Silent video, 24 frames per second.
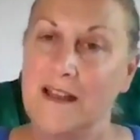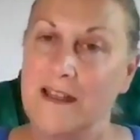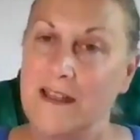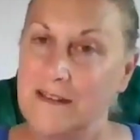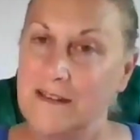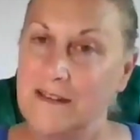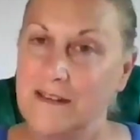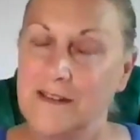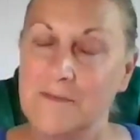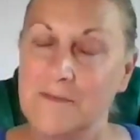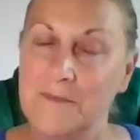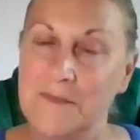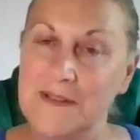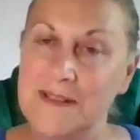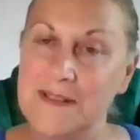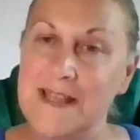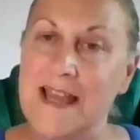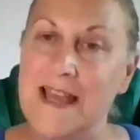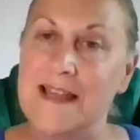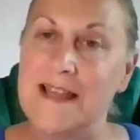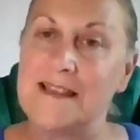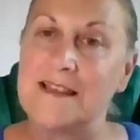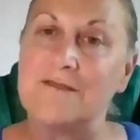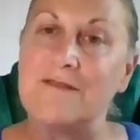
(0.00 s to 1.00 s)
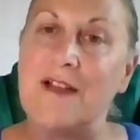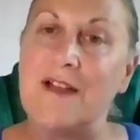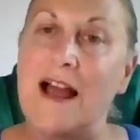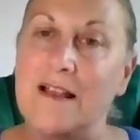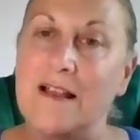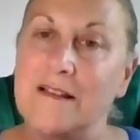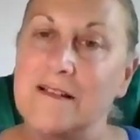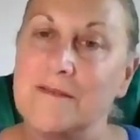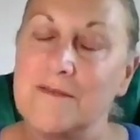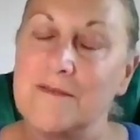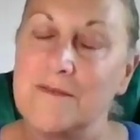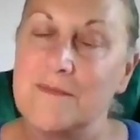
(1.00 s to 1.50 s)
take the
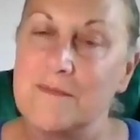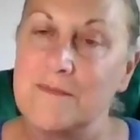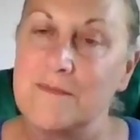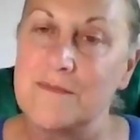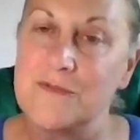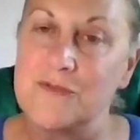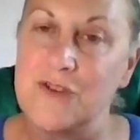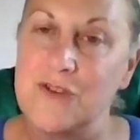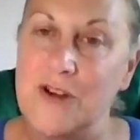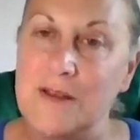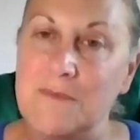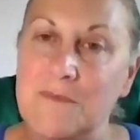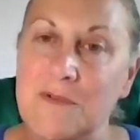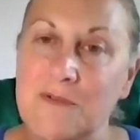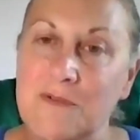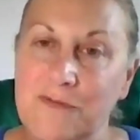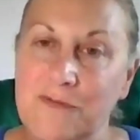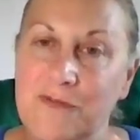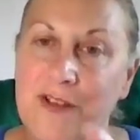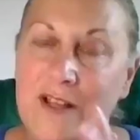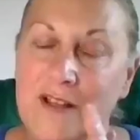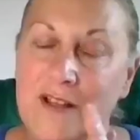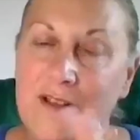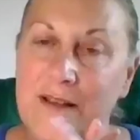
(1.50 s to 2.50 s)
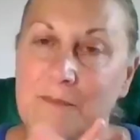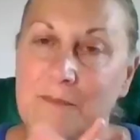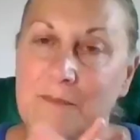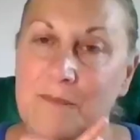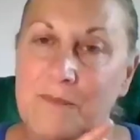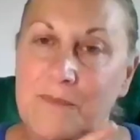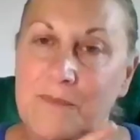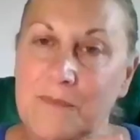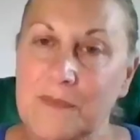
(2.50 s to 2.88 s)
right treatment for your